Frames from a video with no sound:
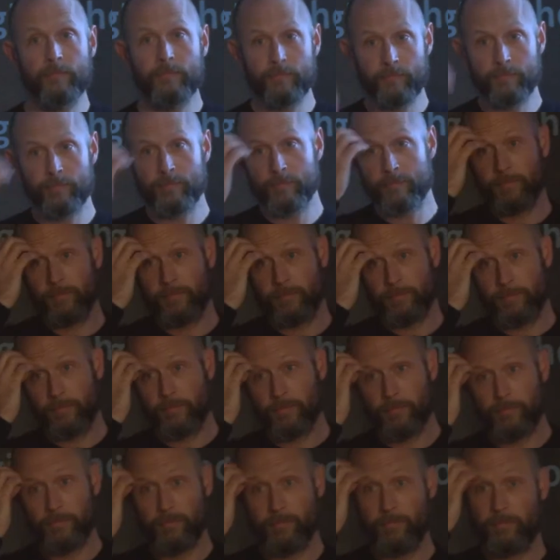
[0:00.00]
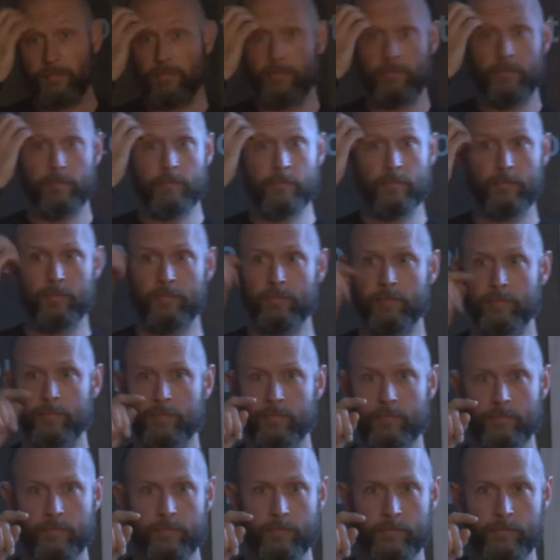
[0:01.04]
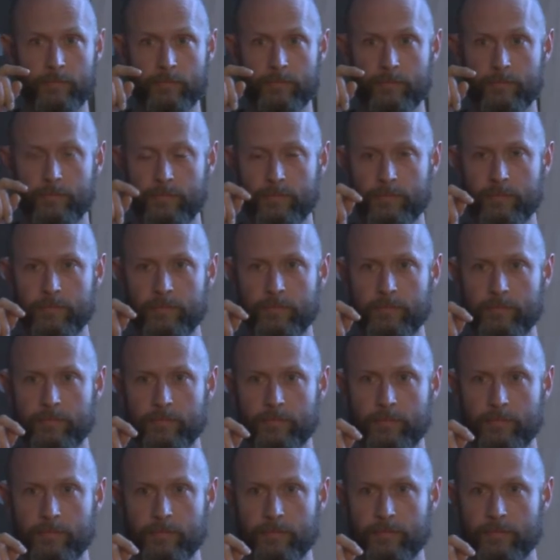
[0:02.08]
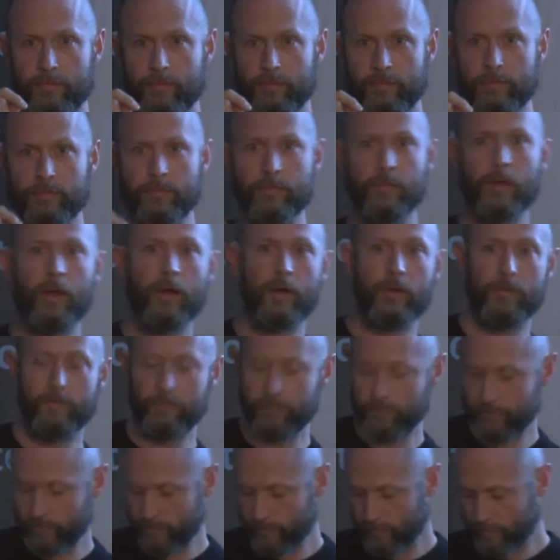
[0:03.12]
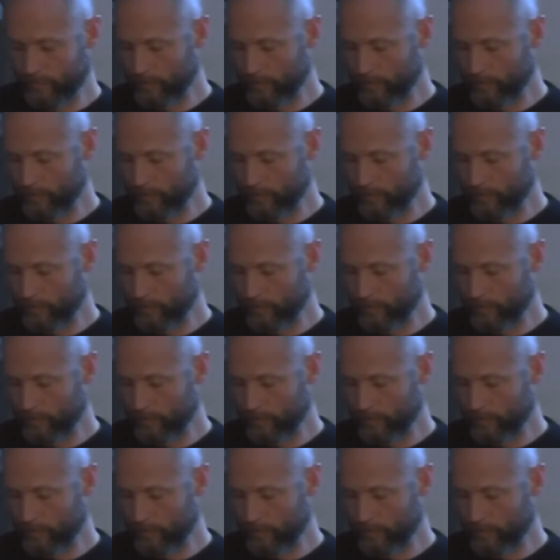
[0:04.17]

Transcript: to in work. How did you arrive at that? And just oh. curious oh. about